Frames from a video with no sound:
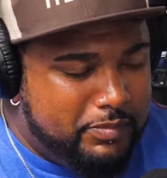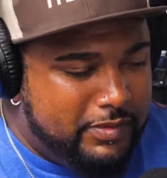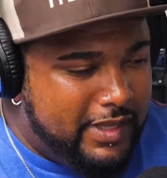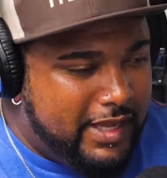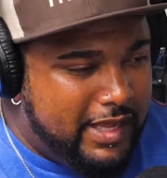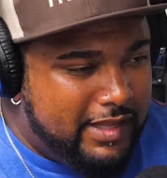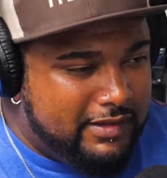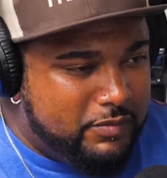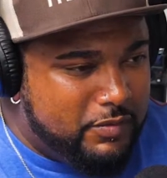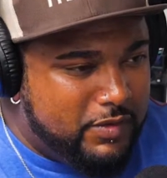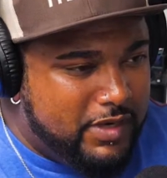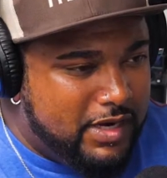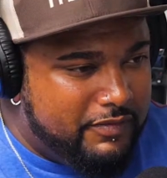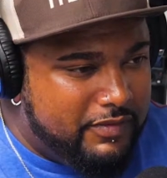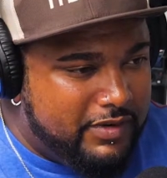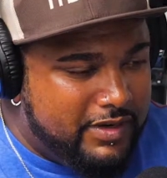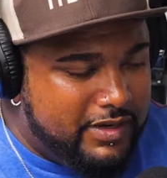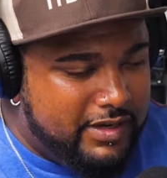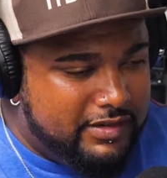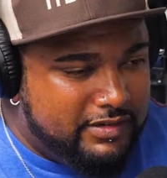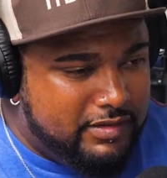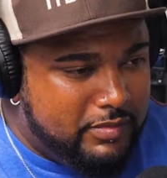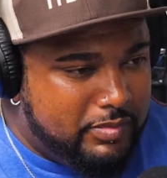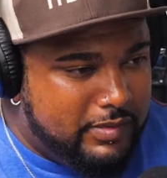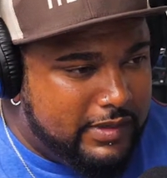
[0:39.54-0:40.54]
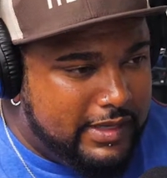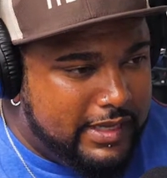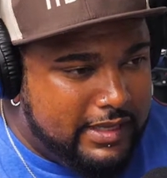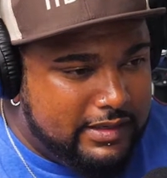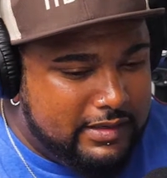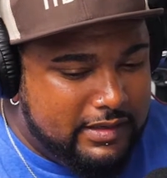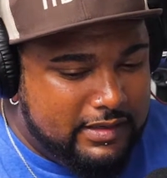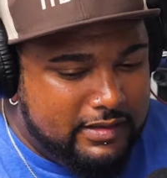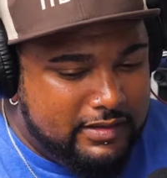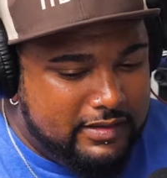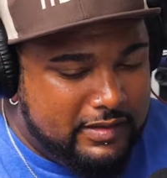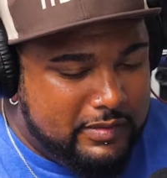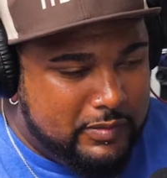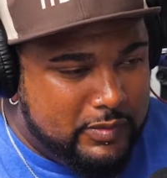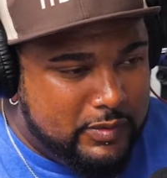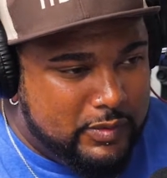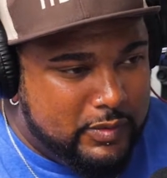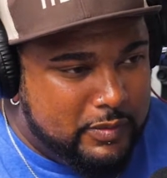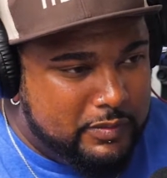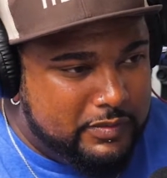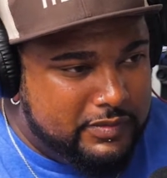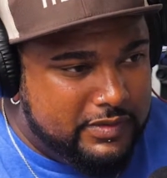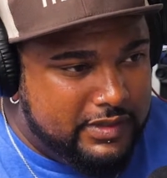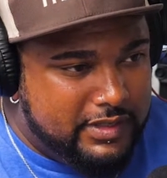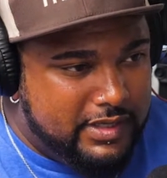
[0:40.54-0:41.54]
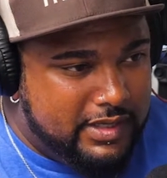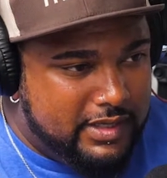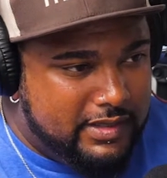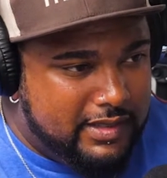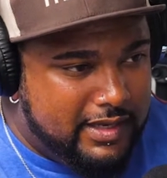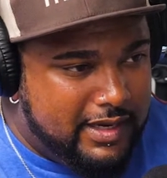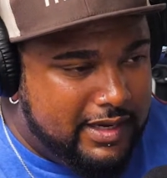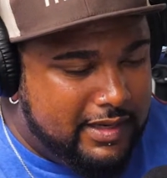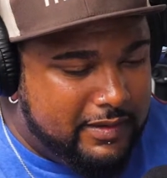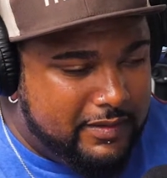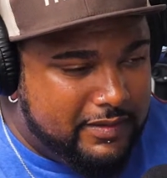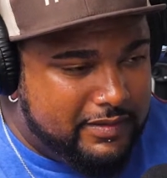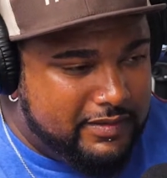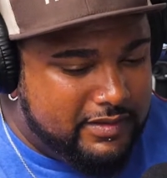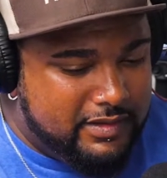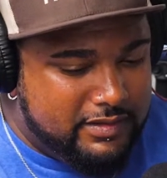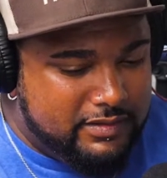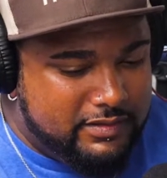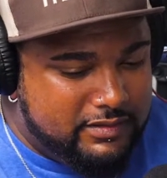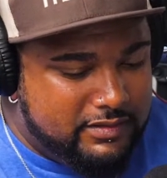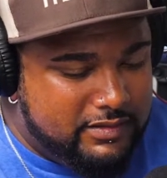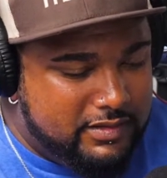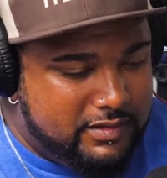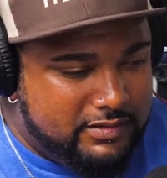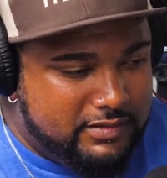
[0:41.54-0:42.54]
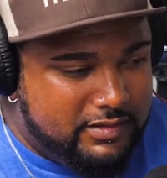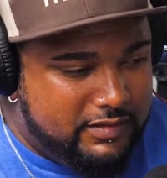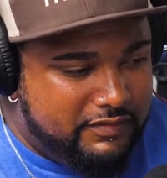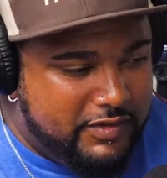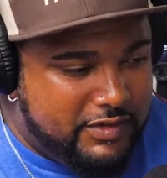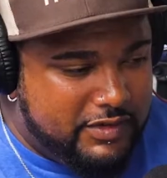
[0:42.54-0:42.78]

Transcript: plants whatever he needs to plant in the room to get, like, is it just the